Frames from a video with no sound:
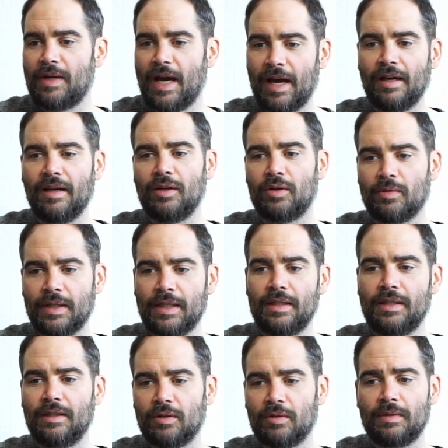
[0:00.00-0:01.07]
da do
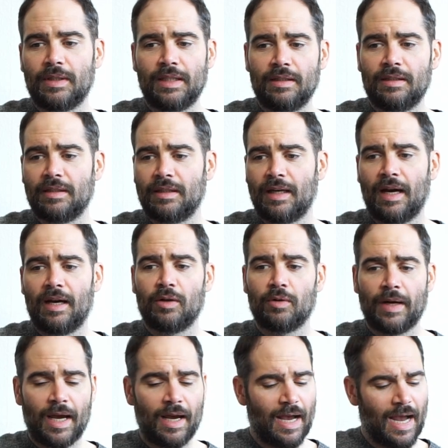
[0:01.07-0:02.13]
dee do dee da do
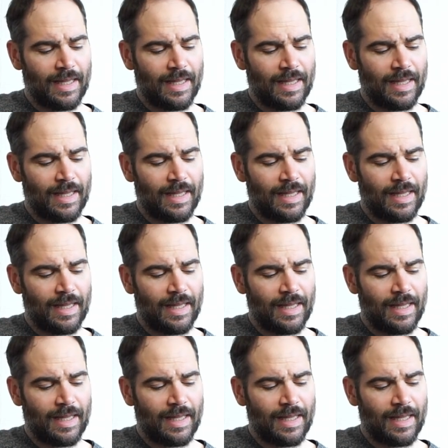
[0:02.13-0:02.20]
da.